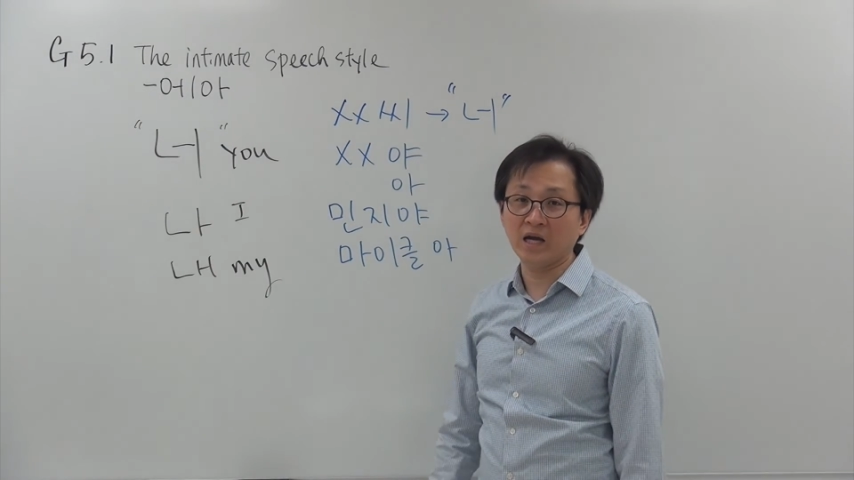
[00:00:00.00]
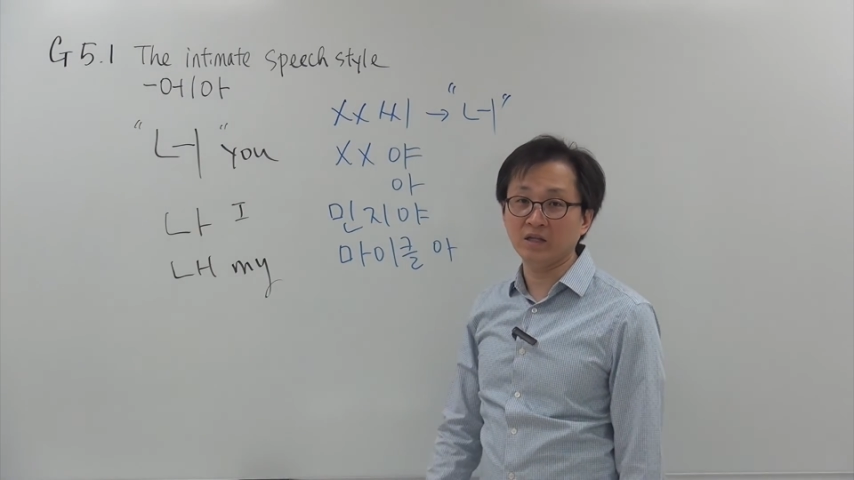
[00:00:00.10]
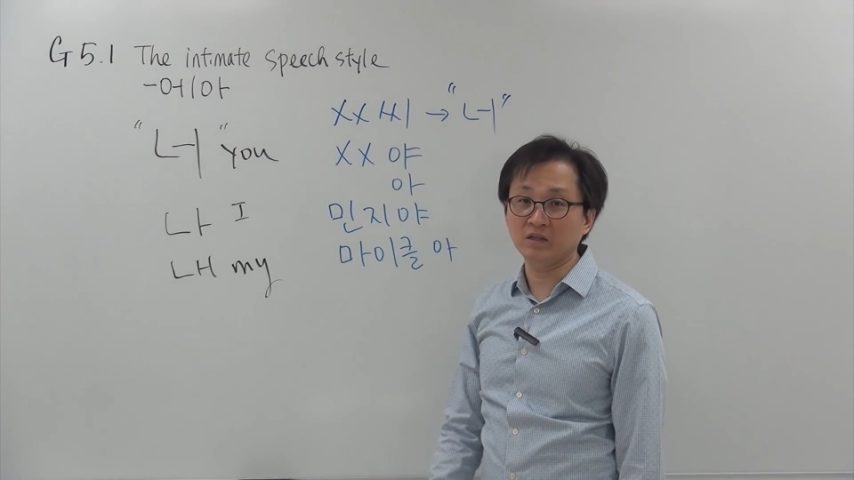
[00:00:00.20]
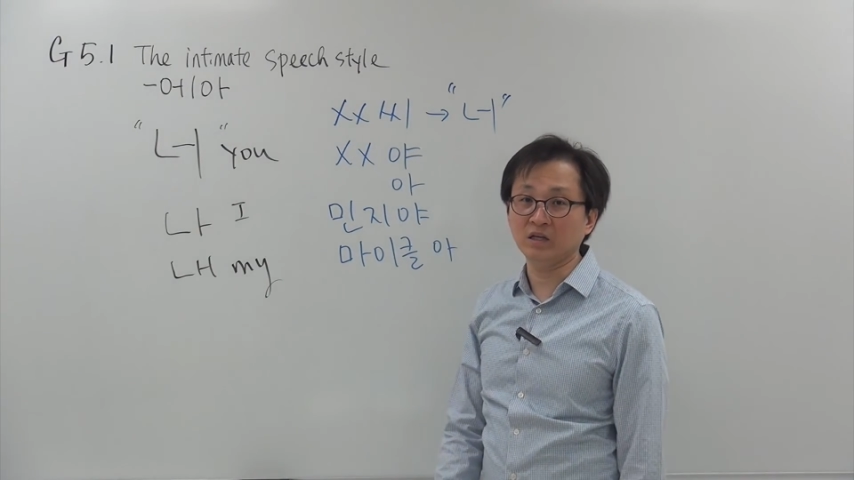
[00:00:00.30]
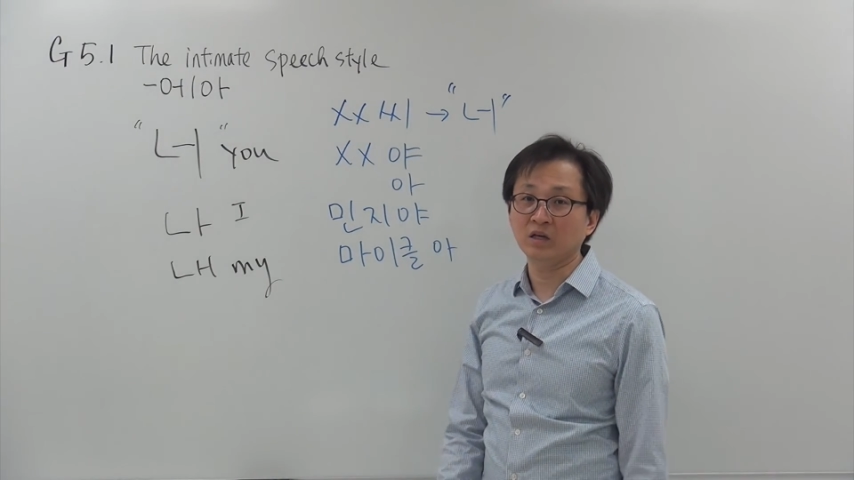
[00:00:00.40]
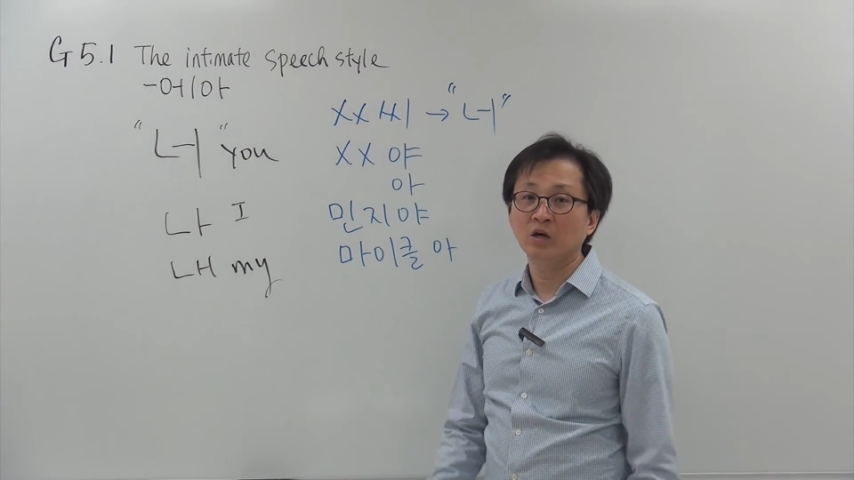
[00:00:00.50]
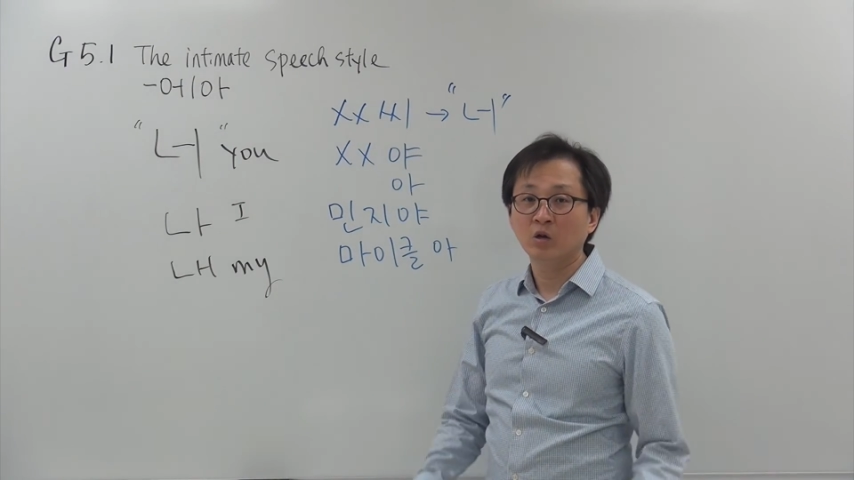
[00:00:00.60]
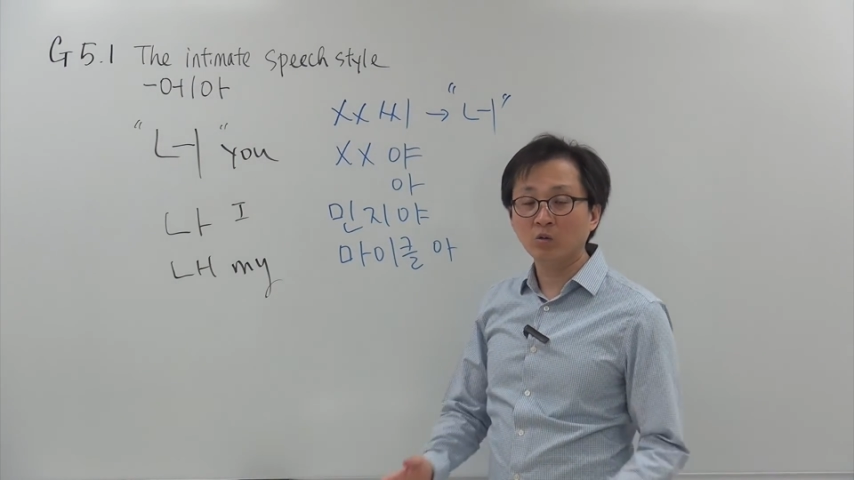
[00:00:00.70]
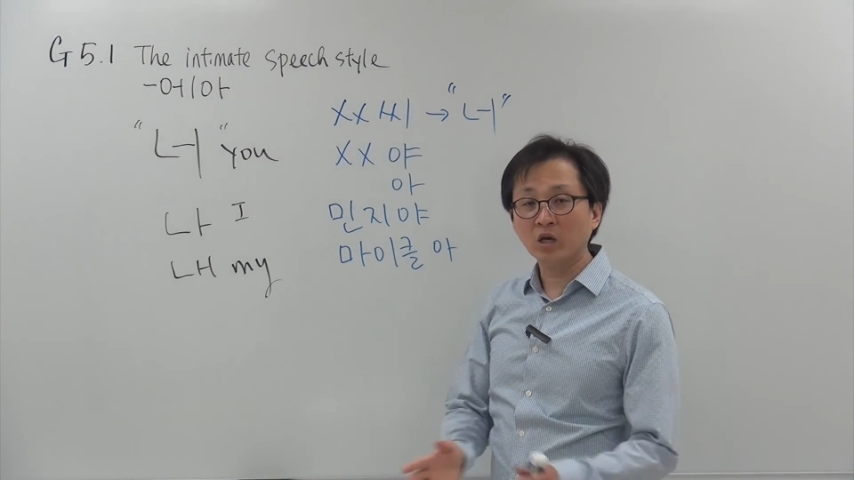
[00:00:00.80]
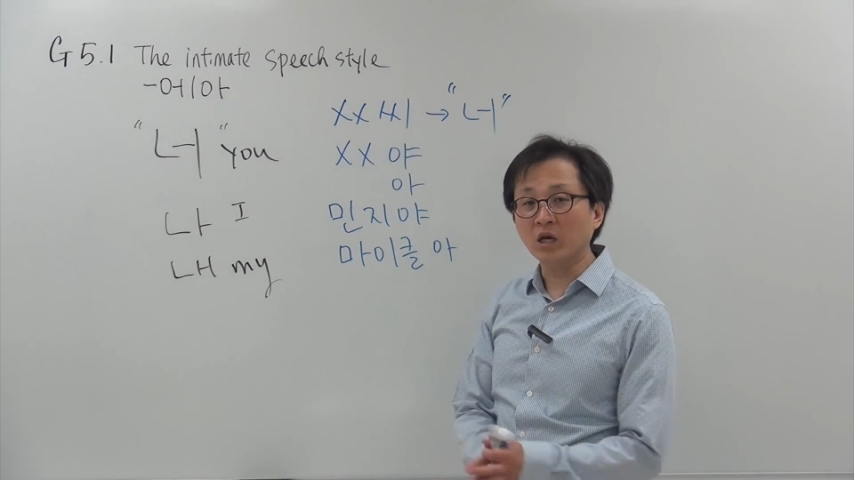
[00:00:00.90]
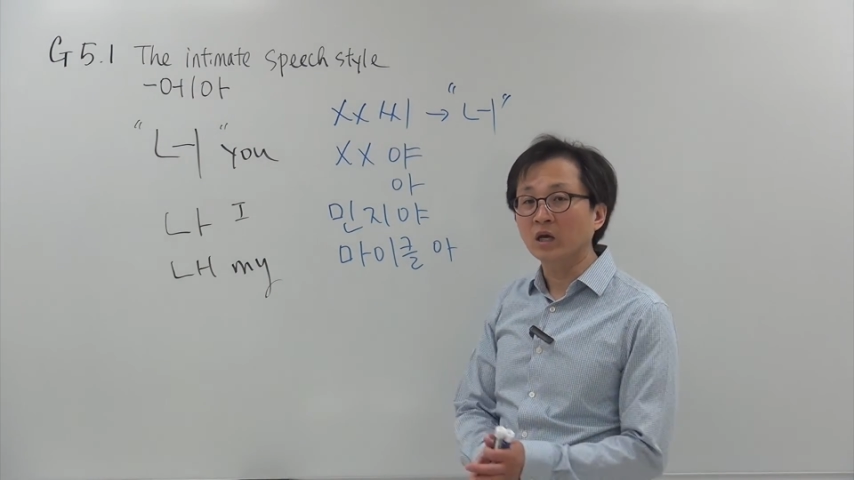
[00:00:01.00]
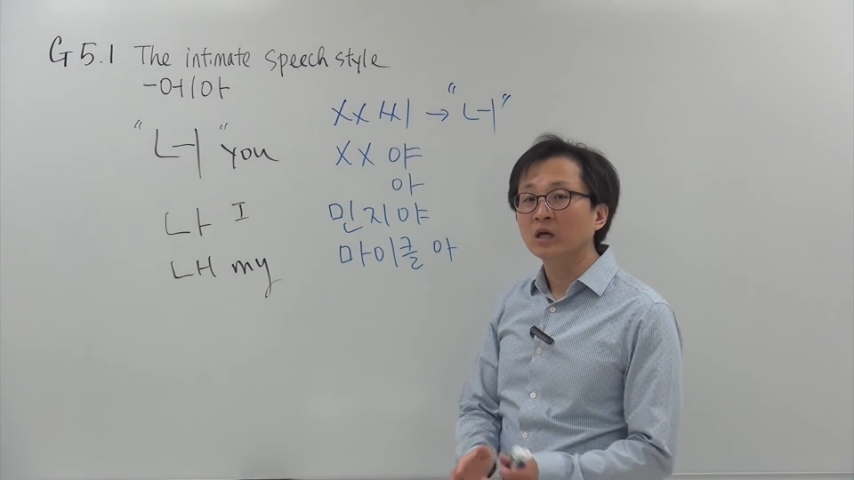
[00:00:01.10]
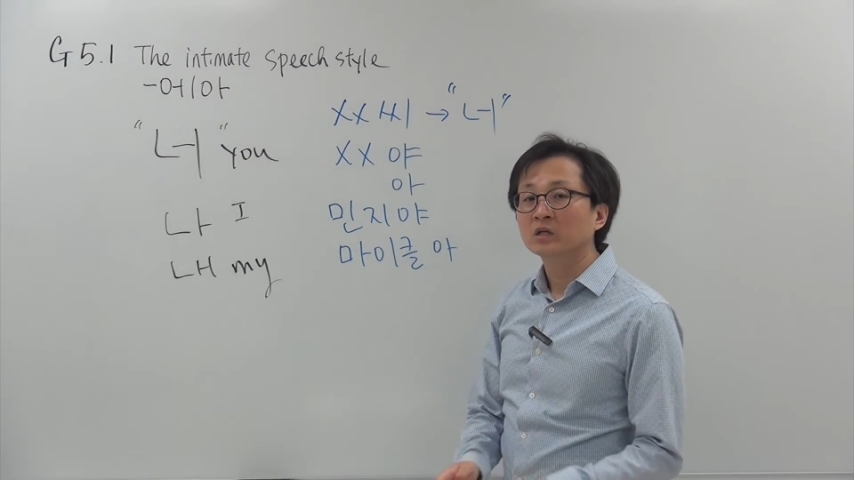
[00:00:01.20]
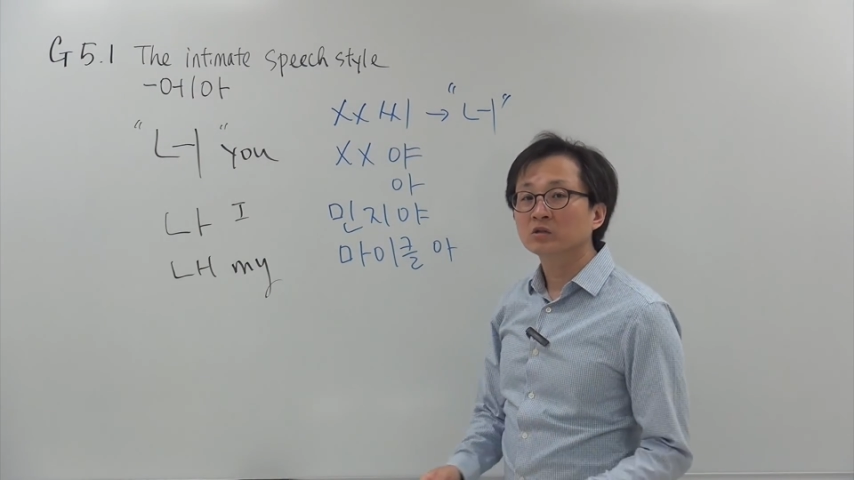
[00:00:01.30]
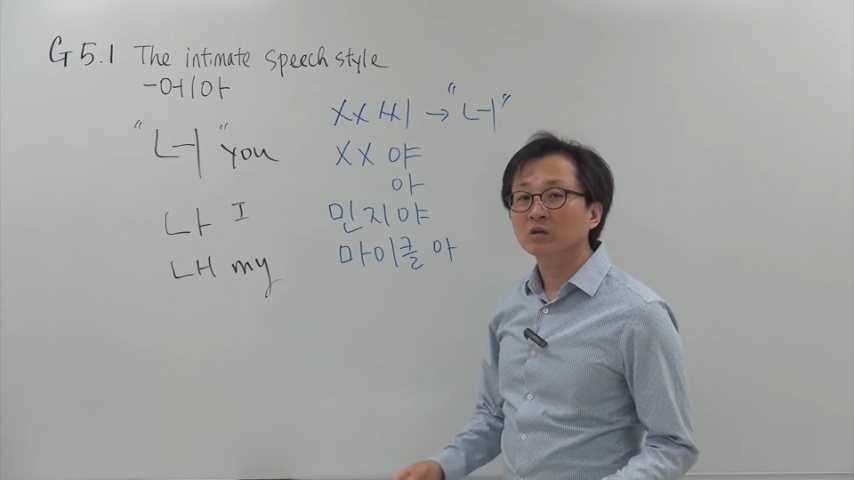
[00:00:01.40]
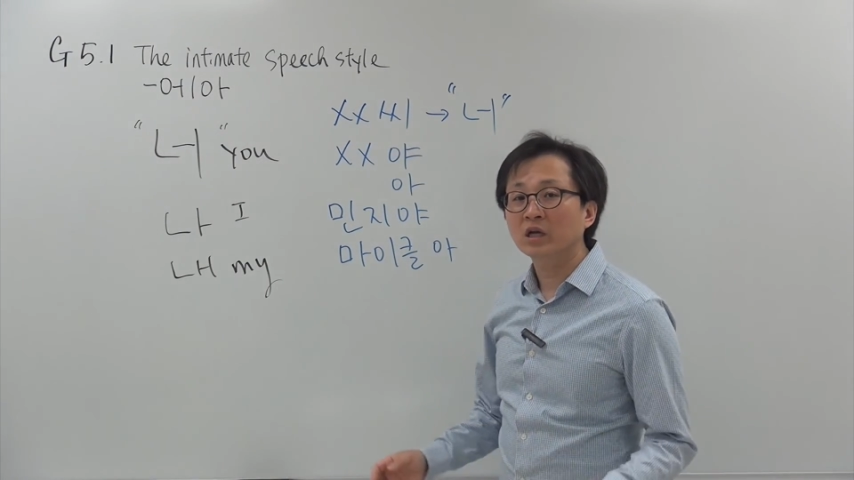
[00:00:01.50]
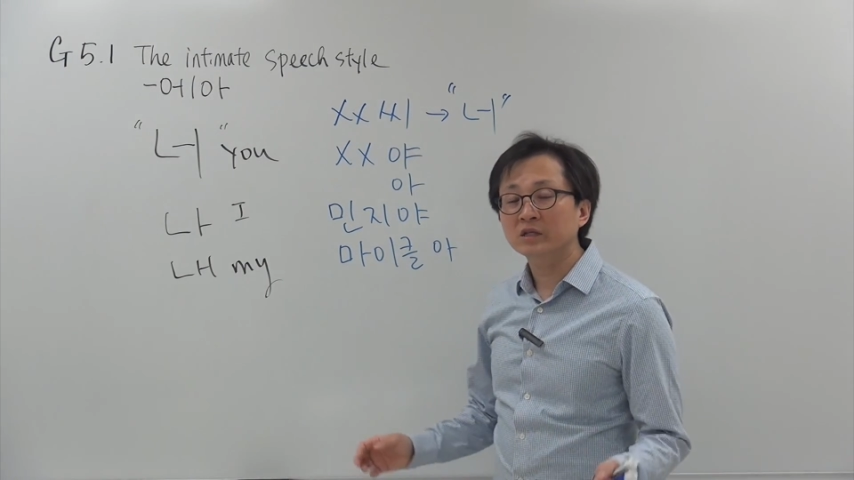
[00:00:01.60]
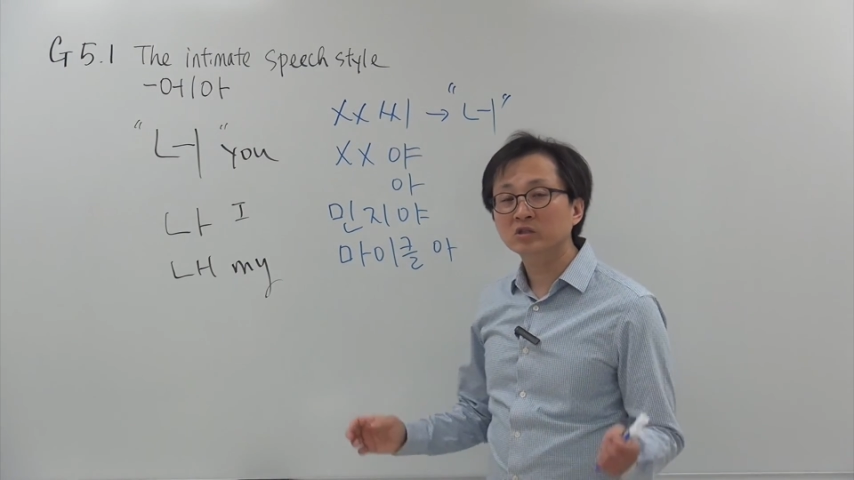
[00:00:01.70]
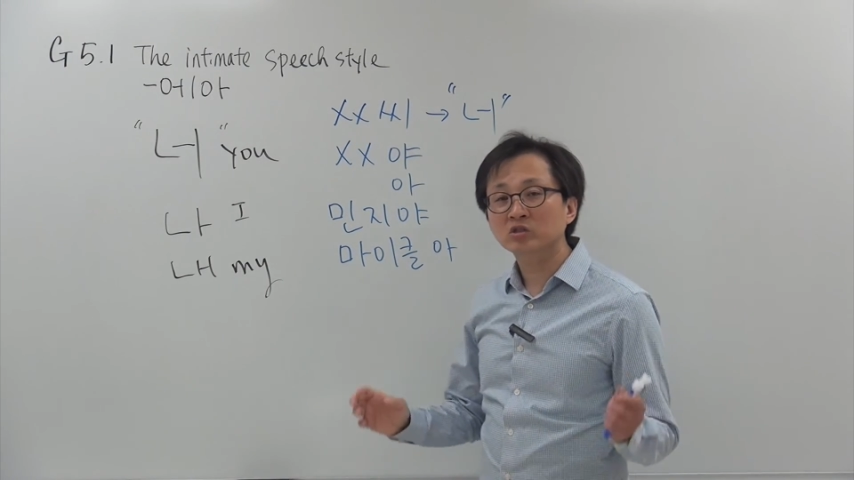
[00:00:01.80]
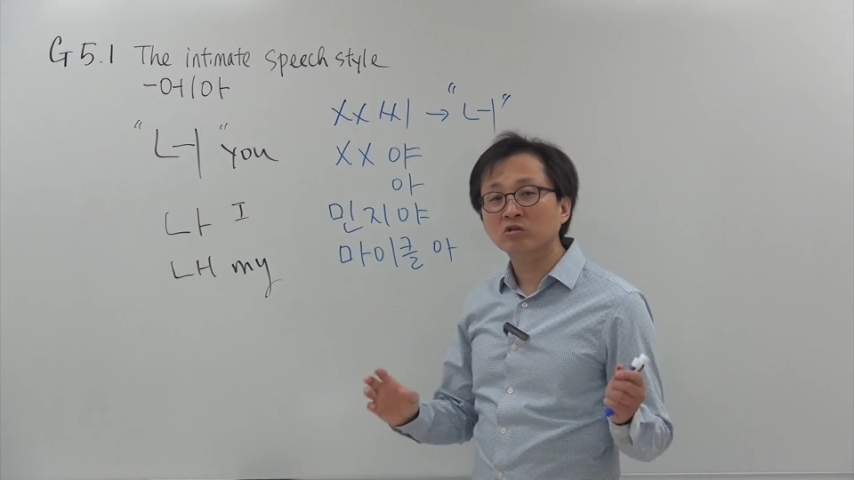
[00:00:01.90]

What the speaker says: ending. Okay, so let's